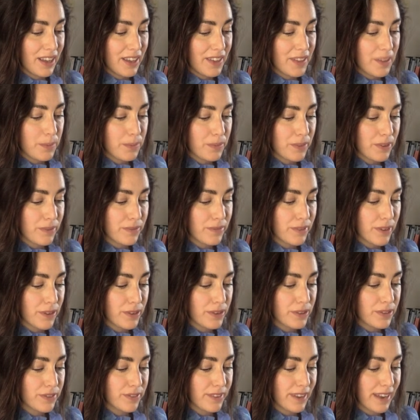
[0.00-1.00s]
the
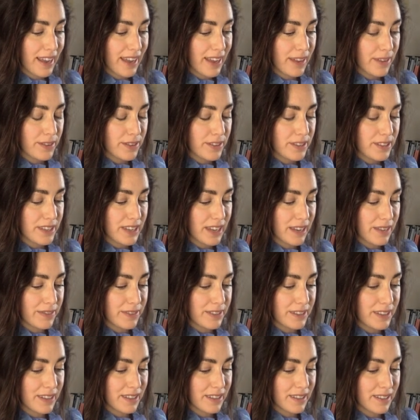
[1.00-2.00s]
primrose flouts the
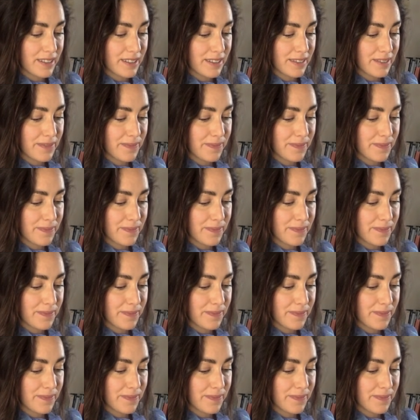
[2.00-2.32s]
daffodil,